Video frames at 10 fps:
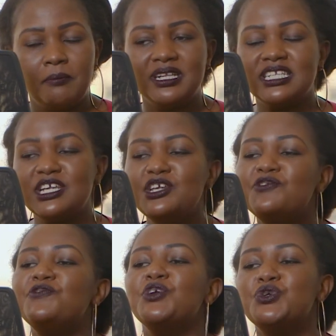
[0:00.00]
But
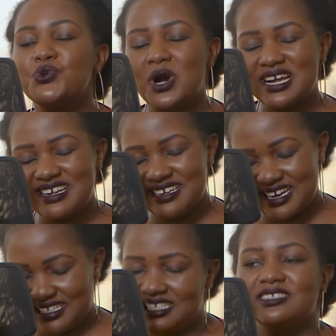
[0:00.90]
if your
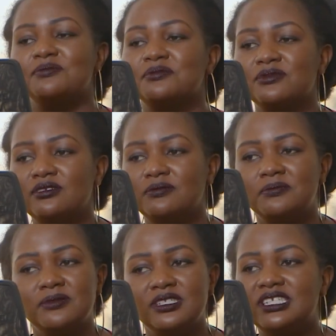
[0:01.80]
gut,
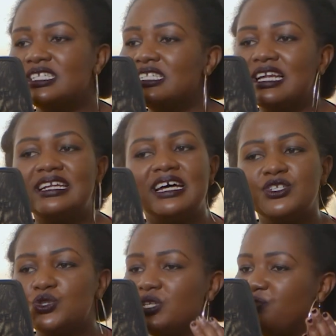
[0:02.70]
just
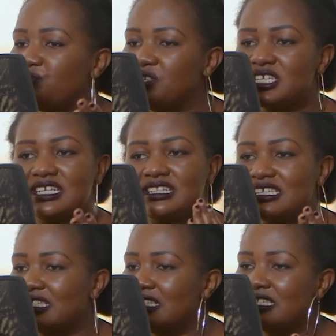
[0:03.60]
learn to differentiate
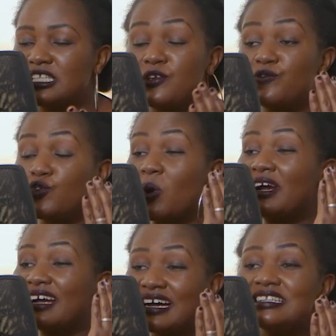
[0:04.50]
these things. If your
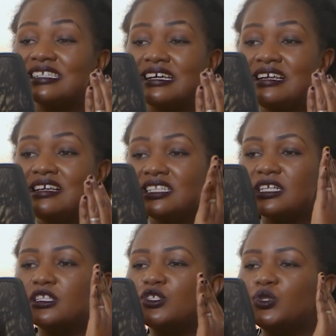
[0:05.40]
gut
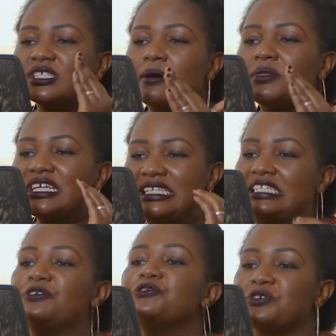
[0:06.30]
tells you something
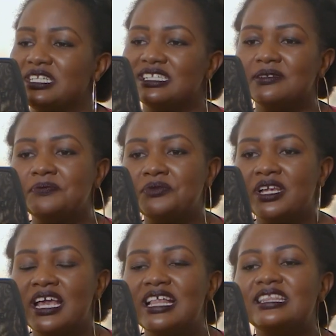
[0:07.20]
different,
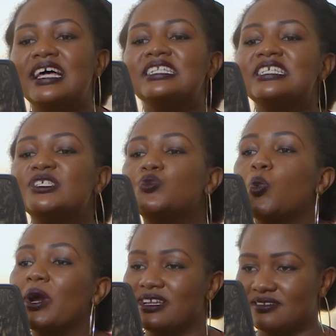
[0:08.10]
that is
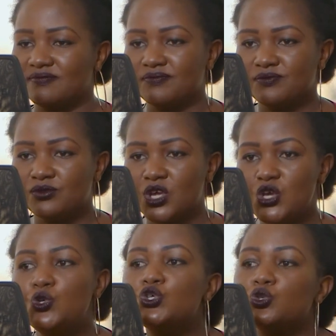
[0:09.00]
when
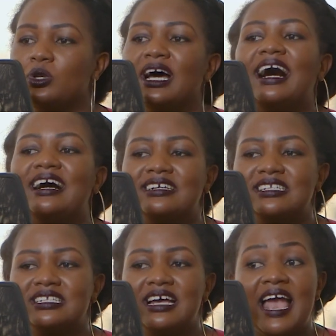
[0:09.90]
you should
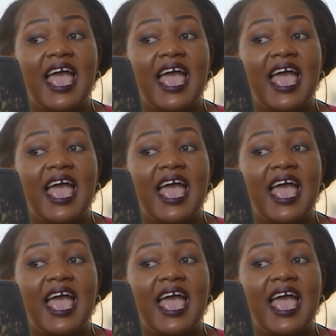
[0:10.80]
act.